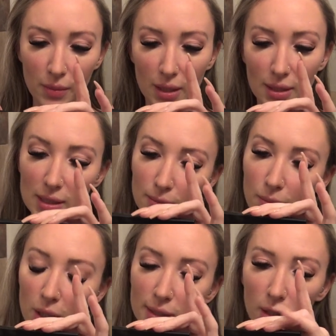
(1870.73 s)
It's, a,
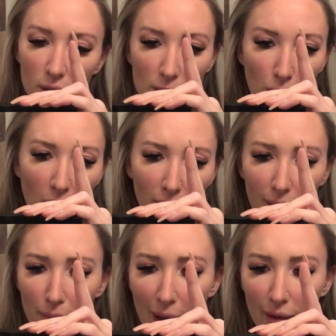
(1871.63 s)
it's called
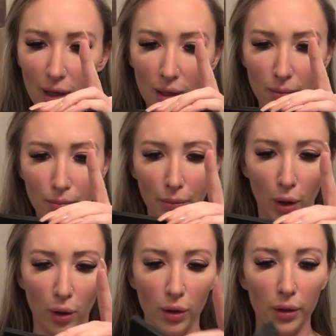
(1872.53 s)
Spotlight Palette in
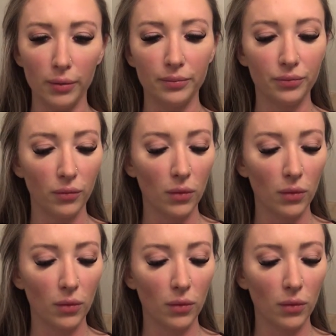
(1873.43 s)
Pearl